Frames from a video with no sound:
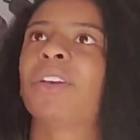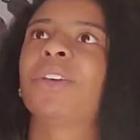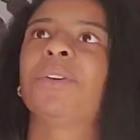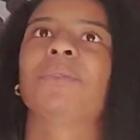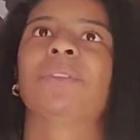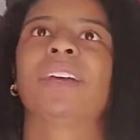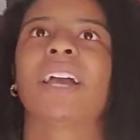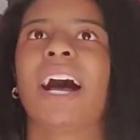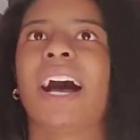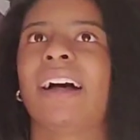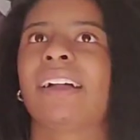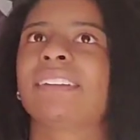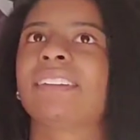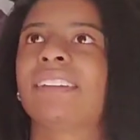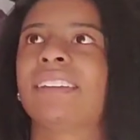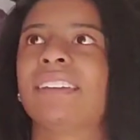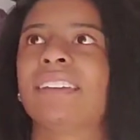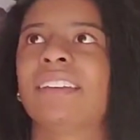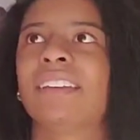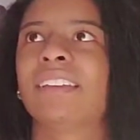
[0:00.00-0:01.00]
you got
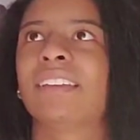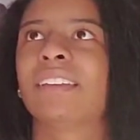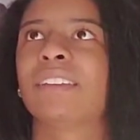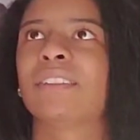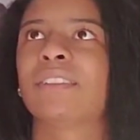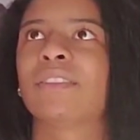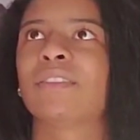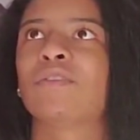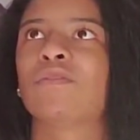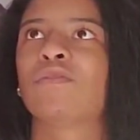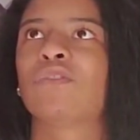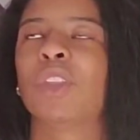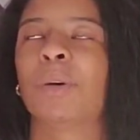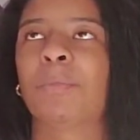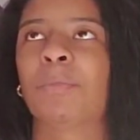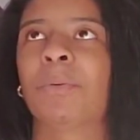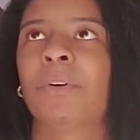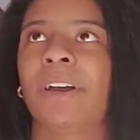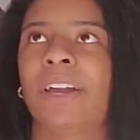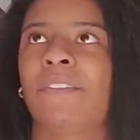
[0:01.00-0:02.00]
to the
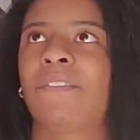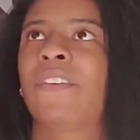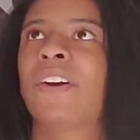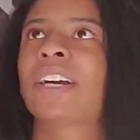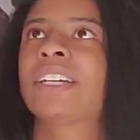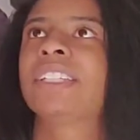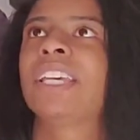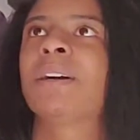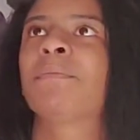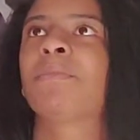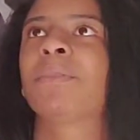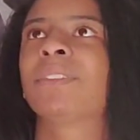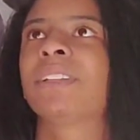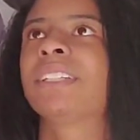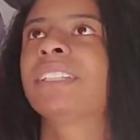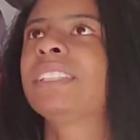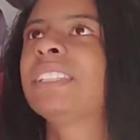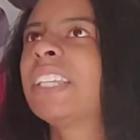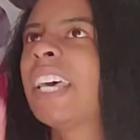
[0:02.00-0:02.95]
point. For example, let's